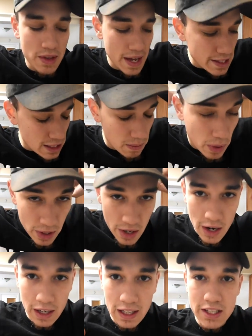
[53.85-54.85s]
that supported
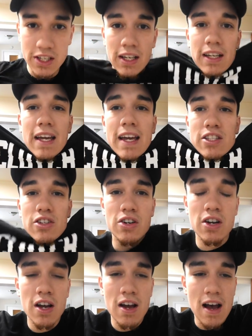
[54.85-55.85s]
our Clutch Kicking Cancer